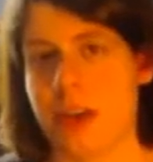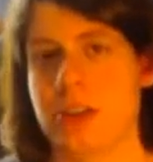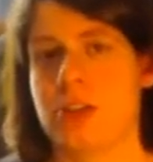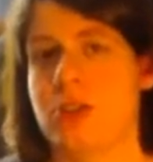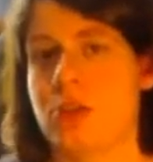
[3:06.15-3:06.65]

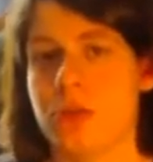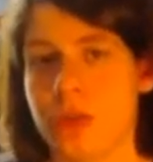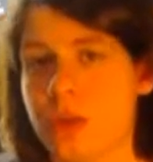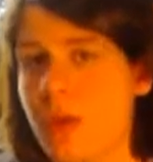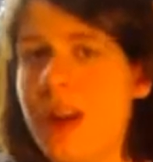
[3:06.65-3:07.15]
infection due
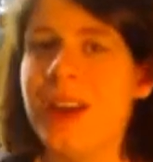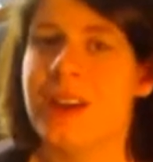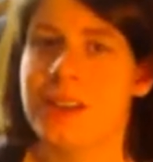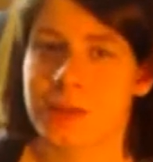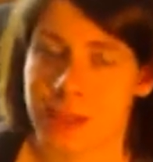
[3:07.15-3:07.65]
to
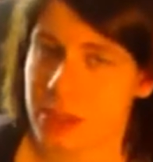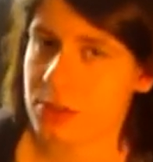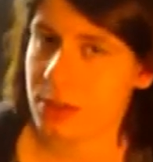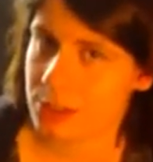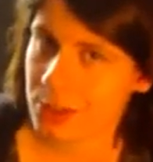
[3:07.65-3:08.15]
some
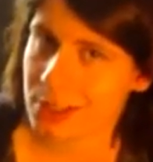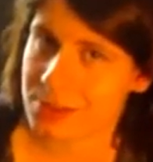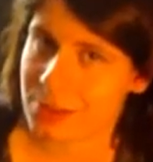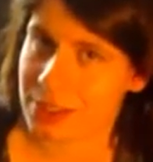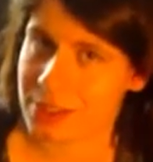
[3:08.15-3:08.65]
sexually
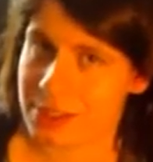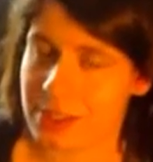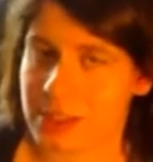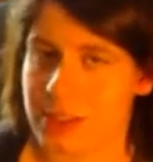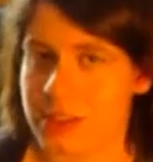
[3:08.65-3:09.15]
transmitted
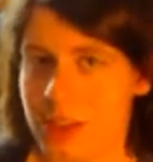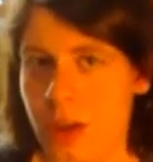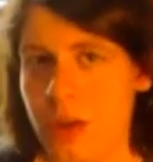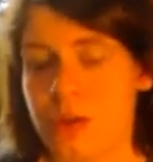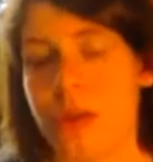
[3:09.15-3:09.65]
diseases.
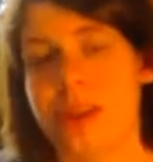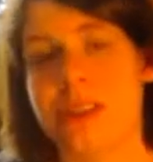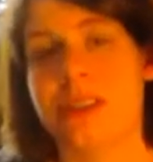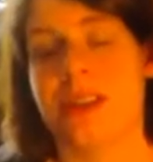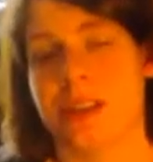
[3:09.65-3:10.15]
So
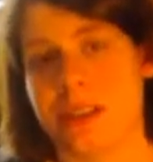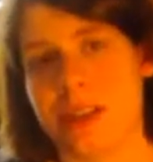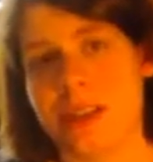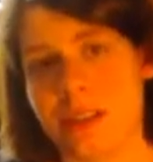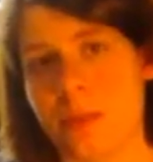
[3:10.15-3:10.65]
this
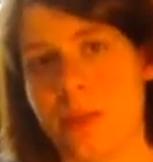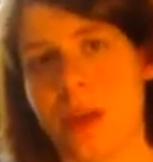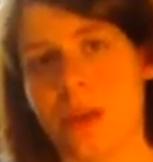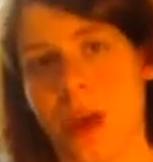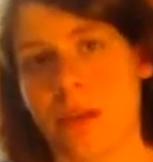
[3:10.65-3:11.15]
is
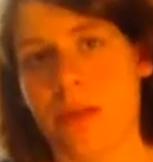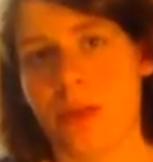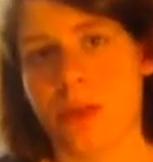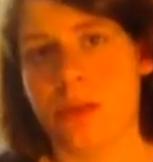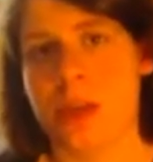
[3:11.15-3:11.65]
something you can
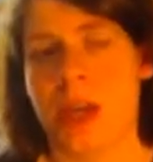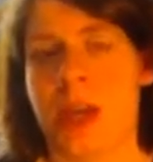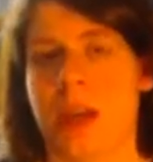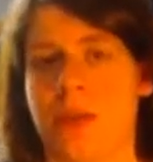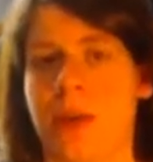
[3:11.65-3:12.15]
refuse.
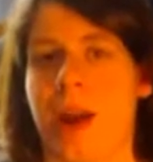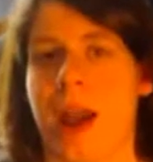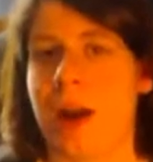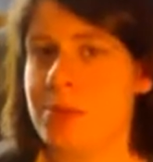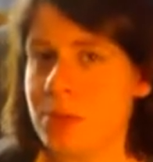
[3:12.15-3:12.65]
If you
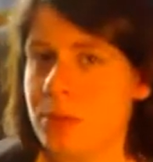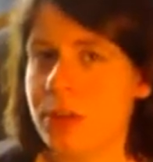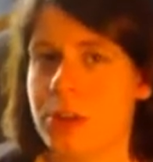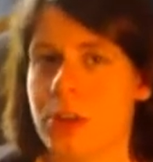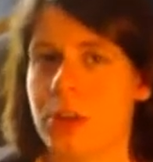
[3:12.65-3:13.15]
are
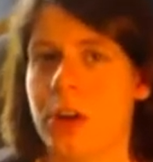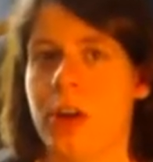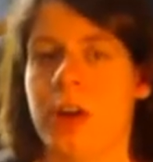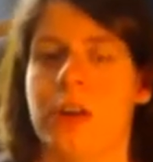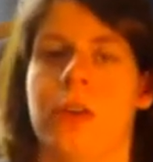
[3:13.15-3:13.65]
absolutely sure
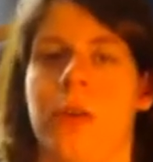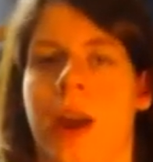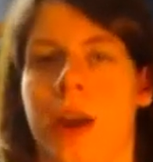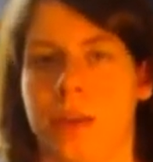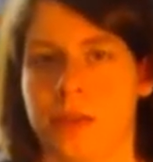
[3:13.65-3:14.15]
you
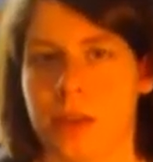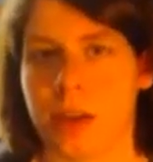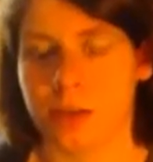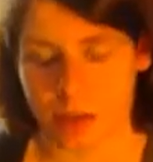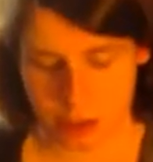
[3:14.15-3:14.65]
have none of